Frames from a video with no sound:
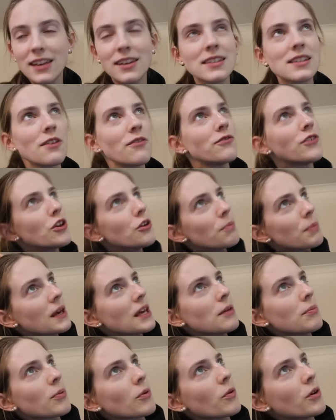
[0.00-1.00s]
Because a few
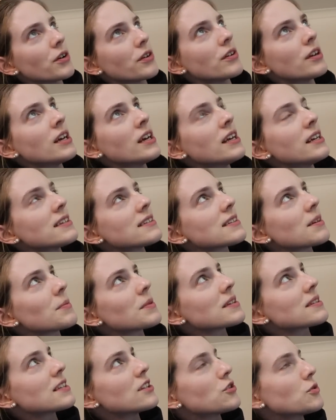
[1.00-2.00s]
people and some of
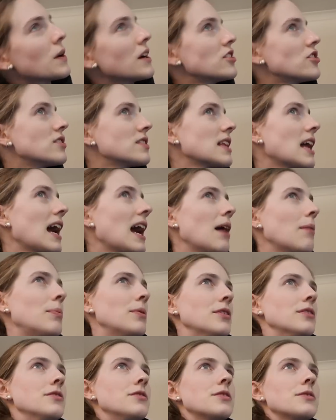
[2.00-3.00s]
the situations that
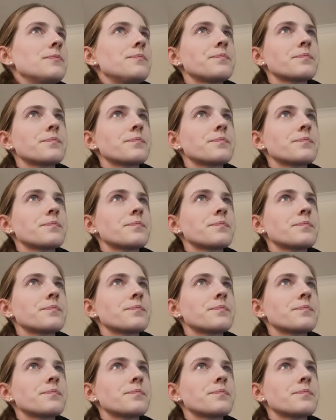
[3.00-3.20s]
happened,